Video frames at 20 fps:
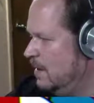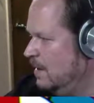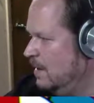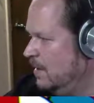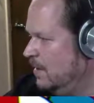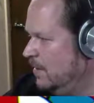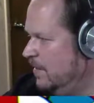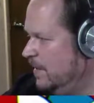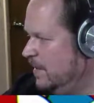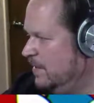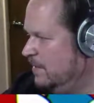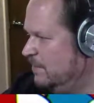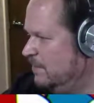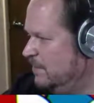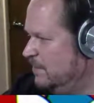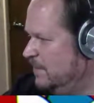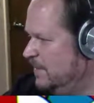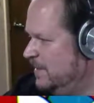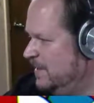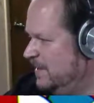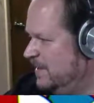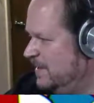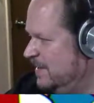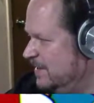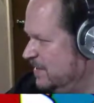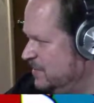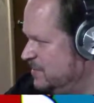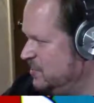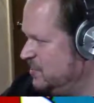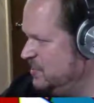Alright everybody, I
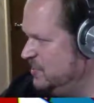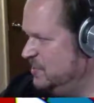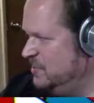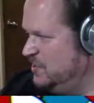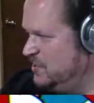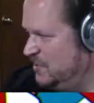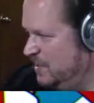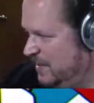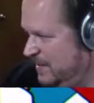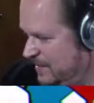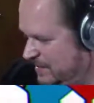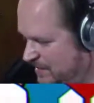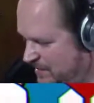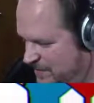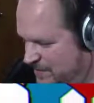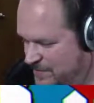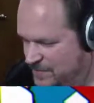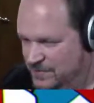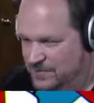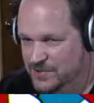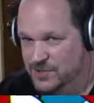just decided to